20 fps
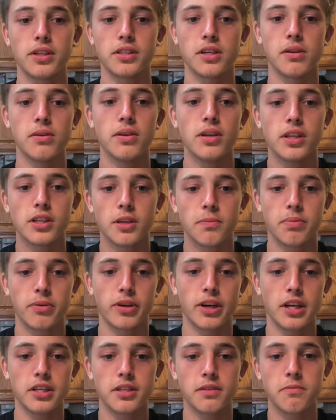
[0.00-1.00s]
Enzo. The
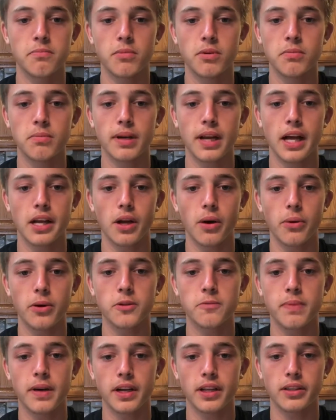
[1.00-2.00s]
progressive movement had
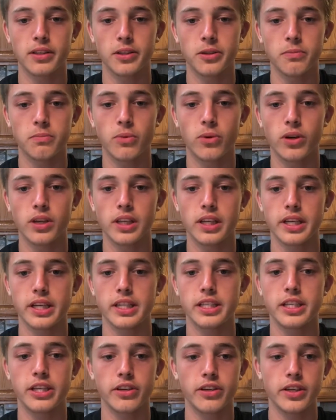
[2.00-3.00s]
always been a little more than
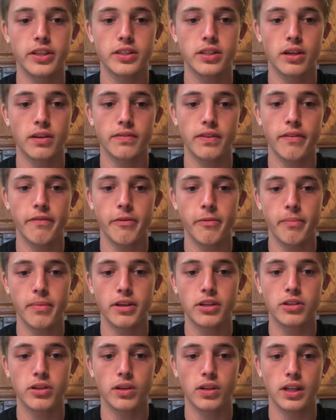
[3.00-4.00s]
a series of
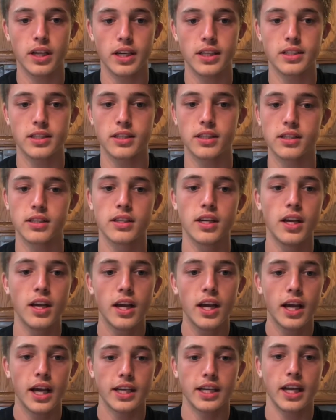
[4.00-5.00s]
informational alliances.
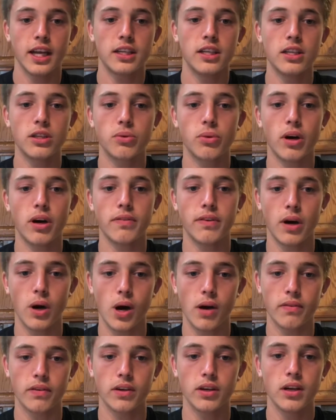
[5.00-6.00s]
In 1912,
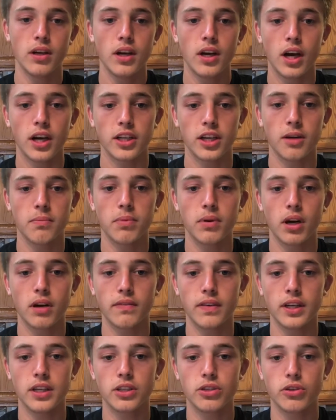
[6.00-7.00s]
however, a number
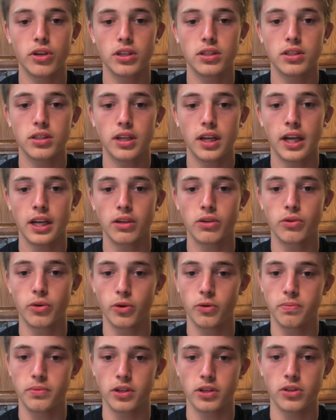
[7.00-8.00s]
of interests and
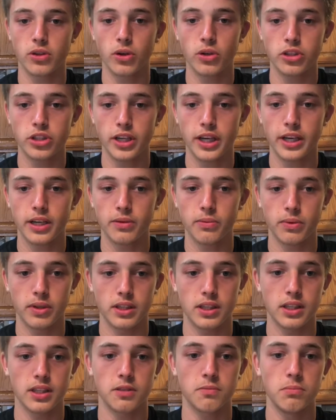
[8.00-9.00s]
groups associated
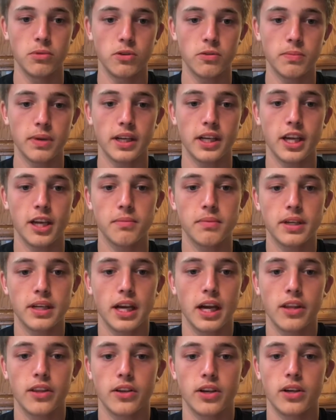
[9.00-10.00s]
with this movement came
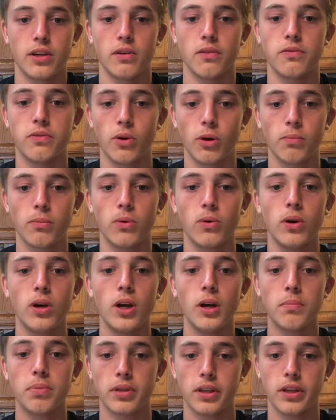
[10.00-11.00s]
together in a formal
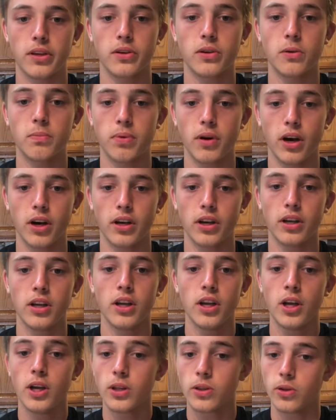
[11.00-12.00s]
political party.
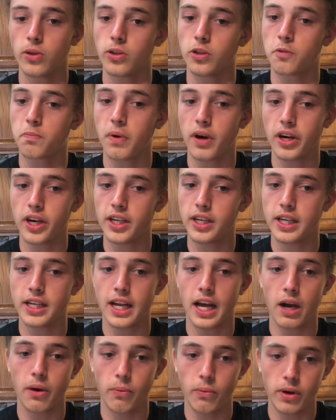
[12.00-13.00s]
Though this party did
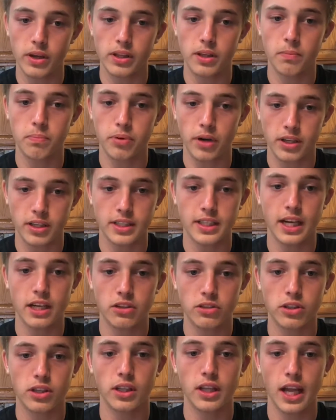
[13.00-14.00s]
not win the
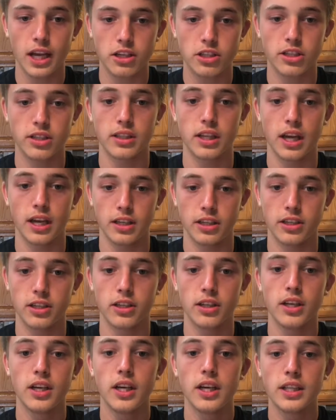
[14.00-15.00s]
presidential election that
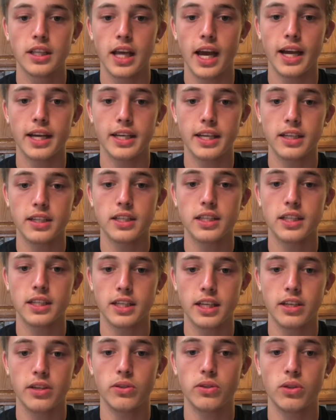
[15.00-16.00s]
year, the ideas
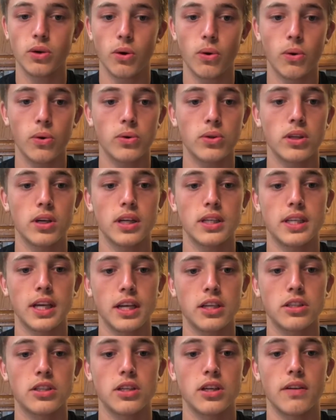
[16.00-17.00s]
continued to hold the
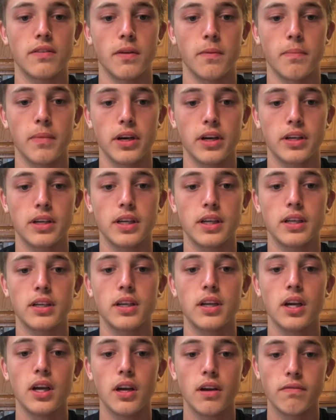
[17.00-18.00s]
attention of the
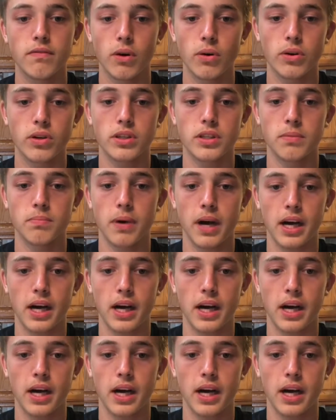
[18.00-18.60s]
American voters and